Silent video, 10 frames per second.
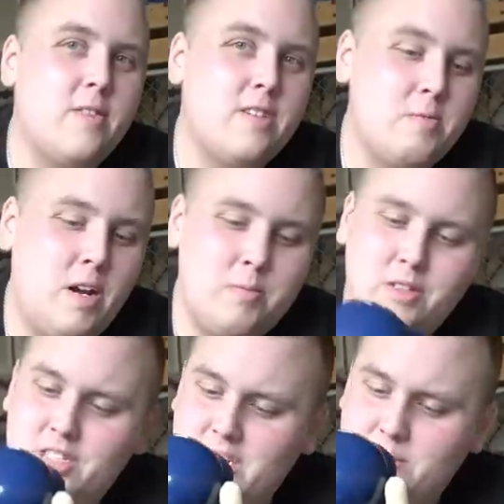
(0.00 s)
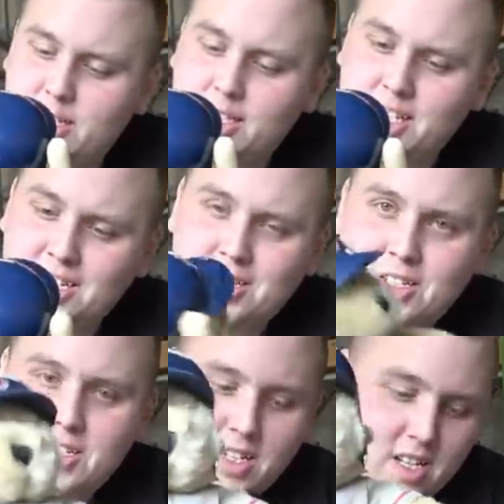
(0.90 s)
of the most popular teams out there,
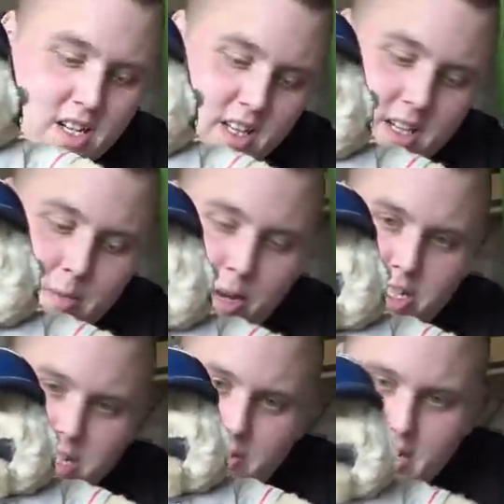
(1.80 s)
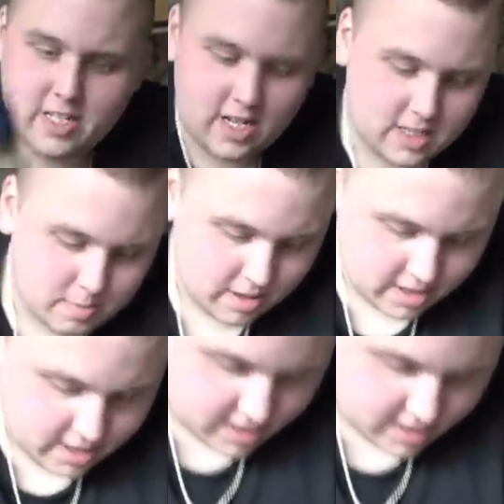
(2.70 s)
so. Yeah. Little Boston Red Sox there.